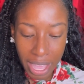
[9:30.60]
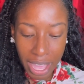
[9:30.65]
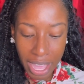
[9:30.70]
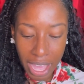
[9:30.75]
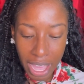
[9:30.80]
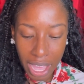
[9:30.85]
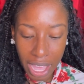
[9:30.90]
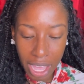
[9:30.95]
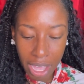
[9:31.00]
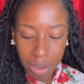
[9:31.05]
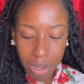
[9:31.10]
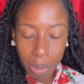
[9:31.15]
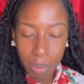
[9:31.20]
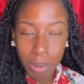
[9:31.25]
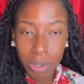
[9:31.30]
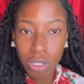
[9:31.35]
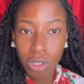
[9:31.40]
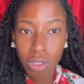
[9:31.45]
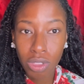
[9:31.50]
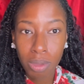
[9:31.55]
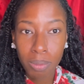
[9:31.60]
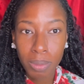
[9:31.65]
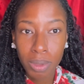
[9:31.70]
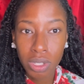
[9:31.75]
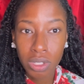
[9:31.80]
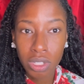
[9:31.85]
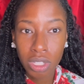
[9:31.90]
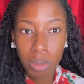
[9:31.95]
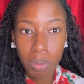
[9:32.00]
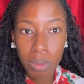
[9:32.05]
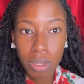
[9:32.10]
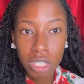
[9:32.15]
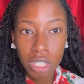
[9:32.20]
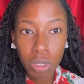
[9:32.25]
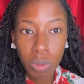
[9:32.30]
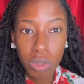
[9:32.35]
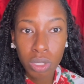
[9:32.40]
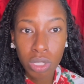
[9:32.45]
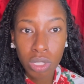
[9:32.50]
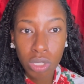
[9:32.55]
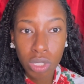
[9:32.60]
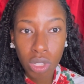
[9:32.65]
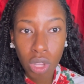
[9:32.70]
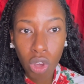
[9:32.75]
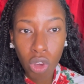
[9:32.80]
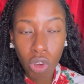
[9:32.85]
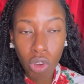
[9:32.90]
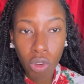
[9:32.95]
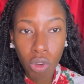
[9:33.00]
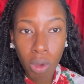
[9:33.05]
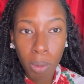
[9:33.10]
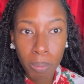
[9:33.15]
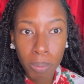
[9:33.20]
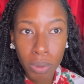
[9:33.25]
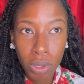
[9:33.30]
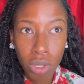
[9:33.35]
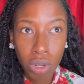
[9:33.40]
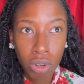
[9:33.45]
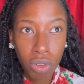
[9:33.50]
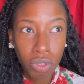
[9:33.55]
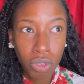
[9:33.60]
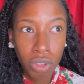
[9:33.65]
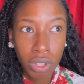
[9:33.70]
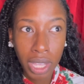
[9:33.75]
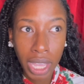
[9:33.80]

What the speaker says: Number 2, the music. The music was so beautiful.